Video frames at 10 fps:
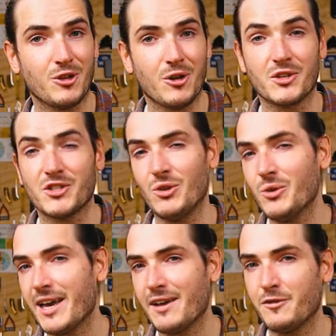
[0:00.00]
clock to
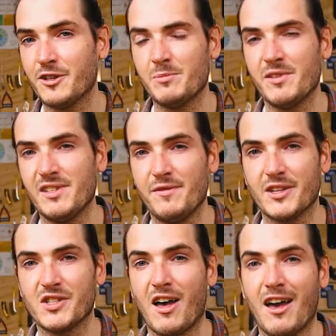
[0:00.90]
look out for a
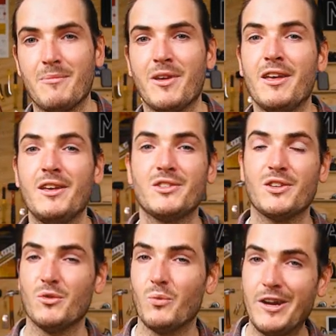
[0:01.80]
specific time
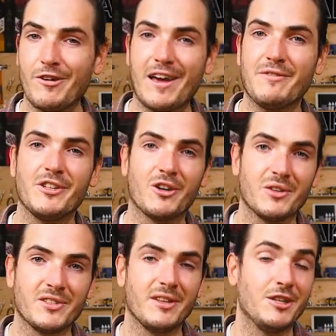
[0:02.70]
so that we don't have to
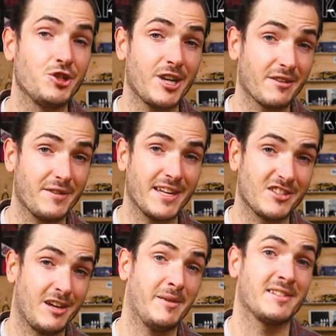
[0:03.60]
constantly check for that
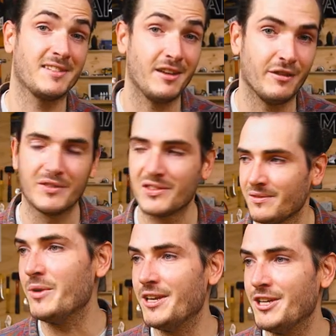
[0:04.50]
time ourselves.
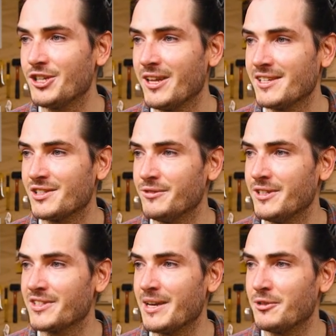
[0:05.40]
We initialize the
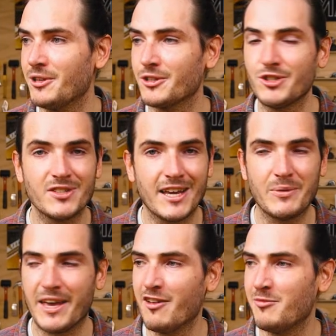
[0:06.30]
real-time clock just like
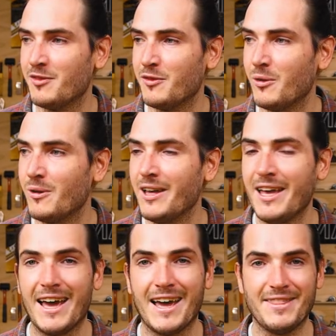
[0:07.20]
we have before,
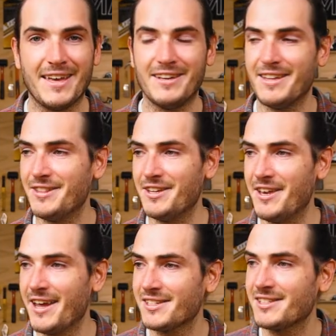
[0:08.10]
and then the
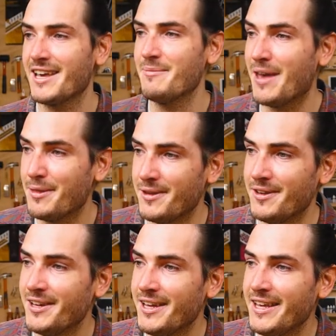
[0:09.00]
next
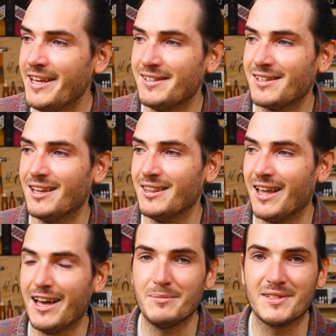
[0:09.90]
method is
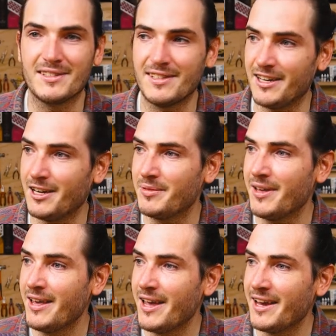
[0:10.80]
alarm setup.
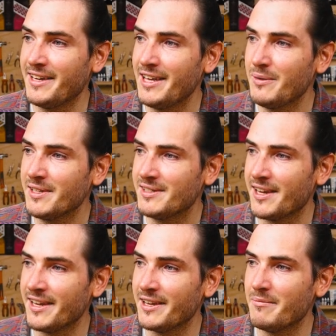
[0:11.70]
And here we're
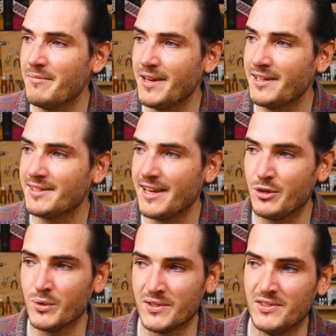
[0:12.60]
setting minutes
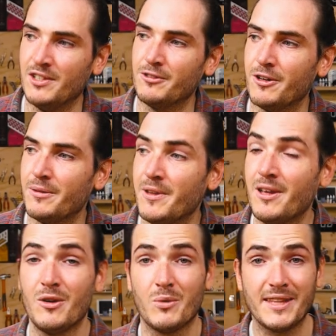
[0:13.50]
equals zero.
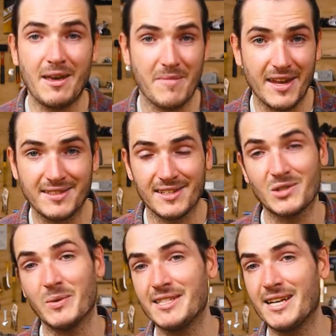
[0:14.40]
What that means
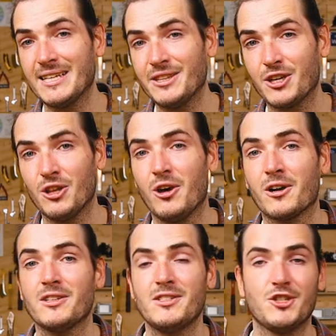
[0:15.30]
is we're telling the
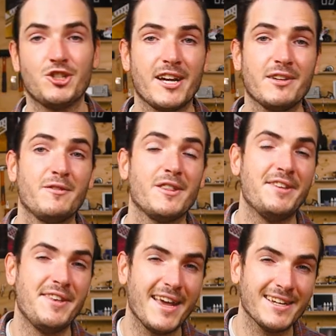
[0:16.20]
clock to check for the
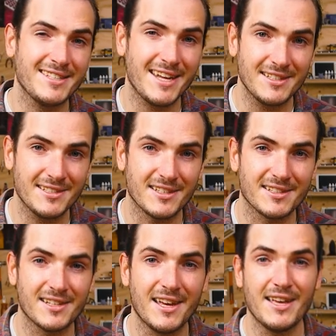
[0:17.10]
next
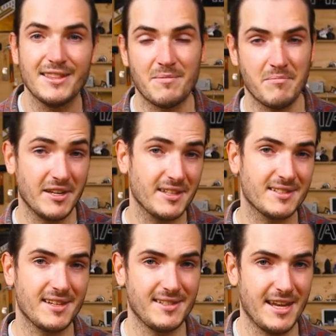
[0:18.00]
instance that
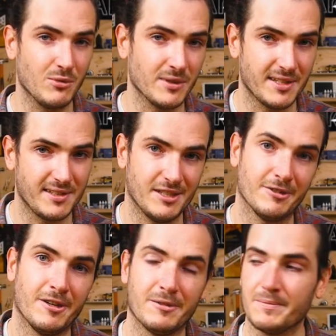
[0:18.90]
minutes is equal to
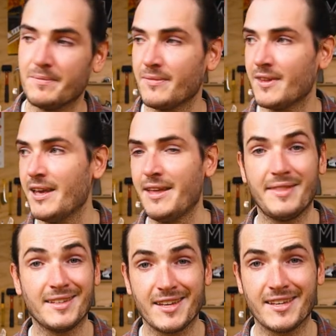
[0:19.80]
zero.
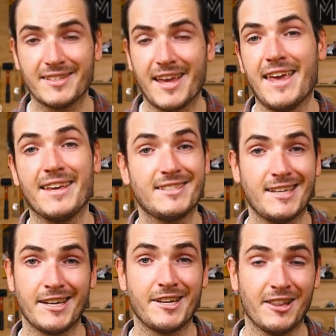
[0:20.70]
That's like saying
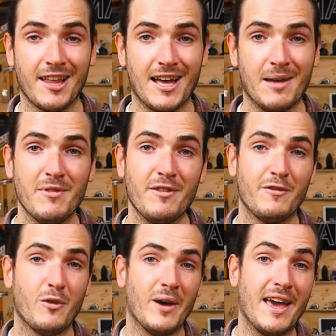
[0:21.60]
set an alarm
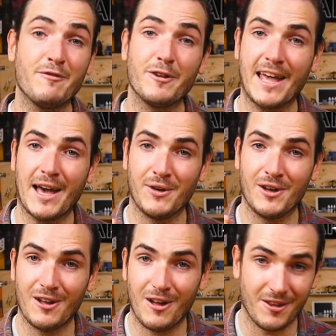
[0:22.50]
for every
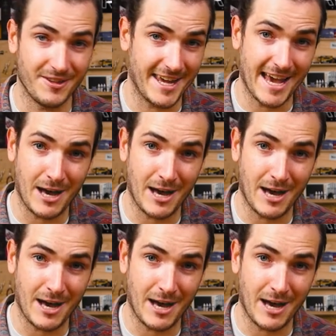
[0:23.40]
hour on the